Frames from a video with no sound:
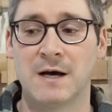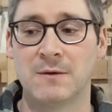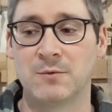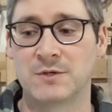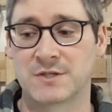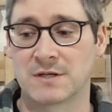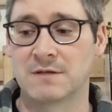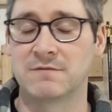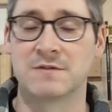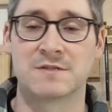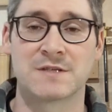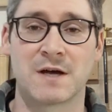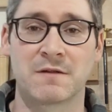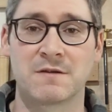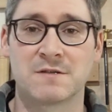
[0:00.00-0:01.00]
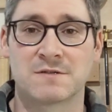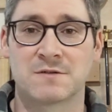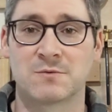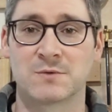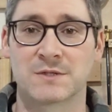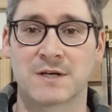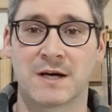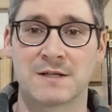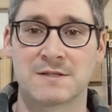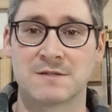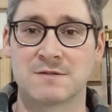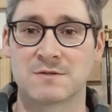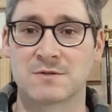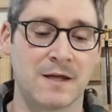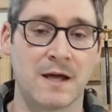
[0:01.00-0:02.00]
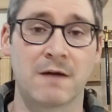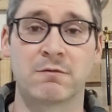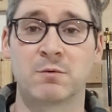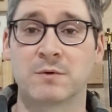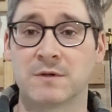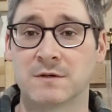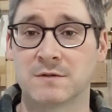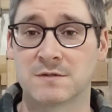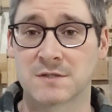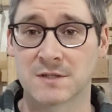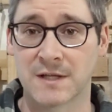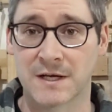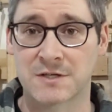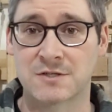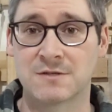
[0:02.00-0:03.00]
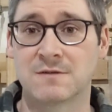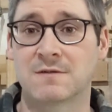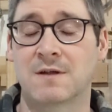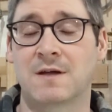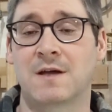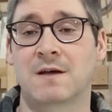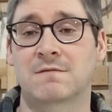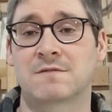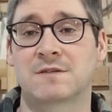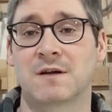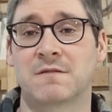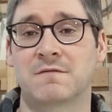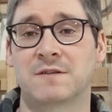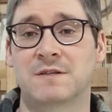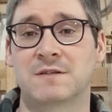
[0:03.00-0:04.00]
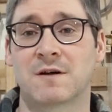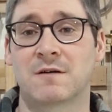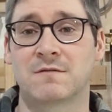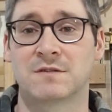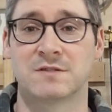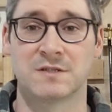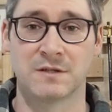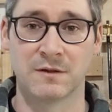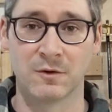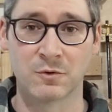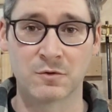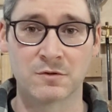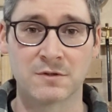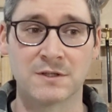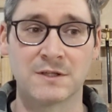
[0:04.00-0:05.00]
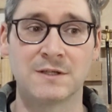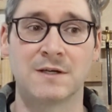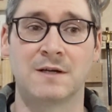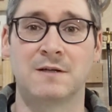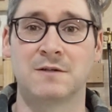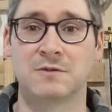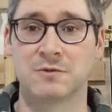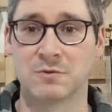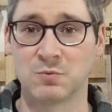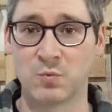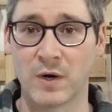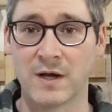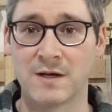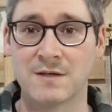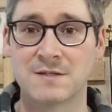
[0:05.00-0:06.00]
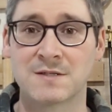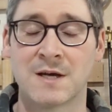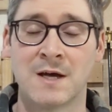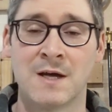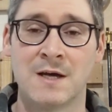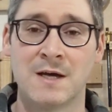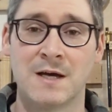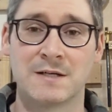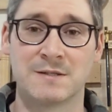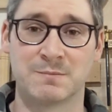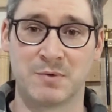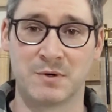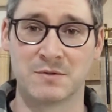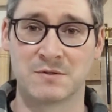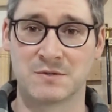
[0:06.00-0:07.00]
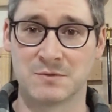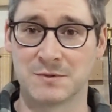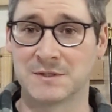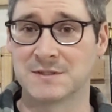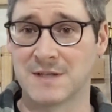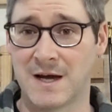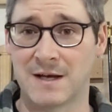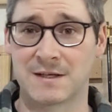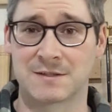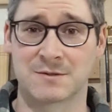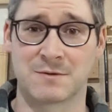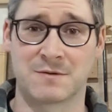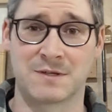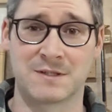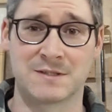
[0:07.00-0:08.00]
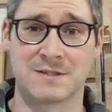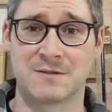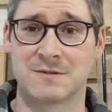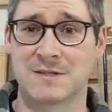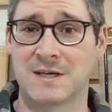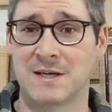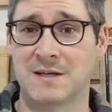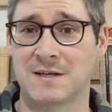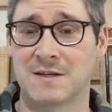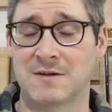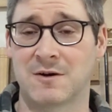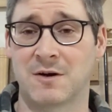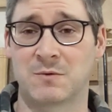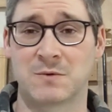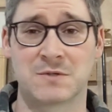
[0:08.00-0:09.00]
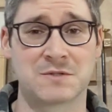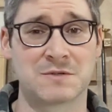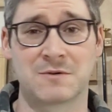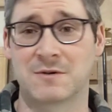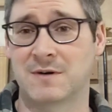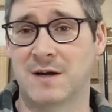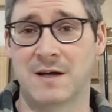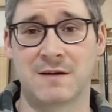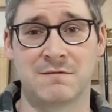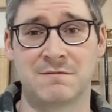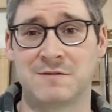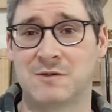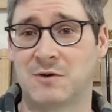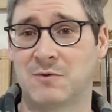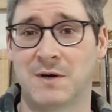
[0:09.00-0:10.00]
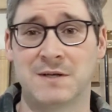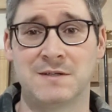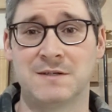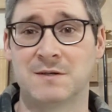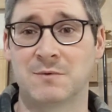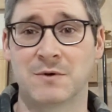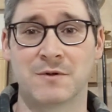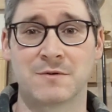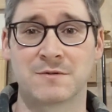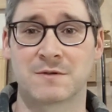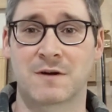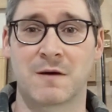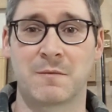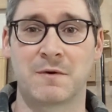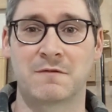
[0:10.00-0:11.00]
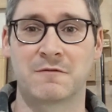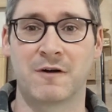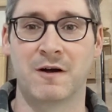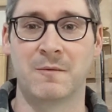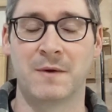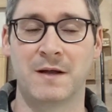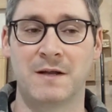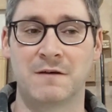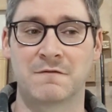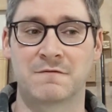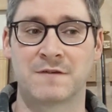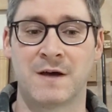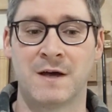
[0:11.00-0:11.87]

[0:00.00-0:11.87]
which I live in southeastern Wisconsin. They have a really good selection. They have stuff that's harvested locally and in good ways, as opposed to exotics or things that are taken in the hardware store. I have no idea where those are coming from and if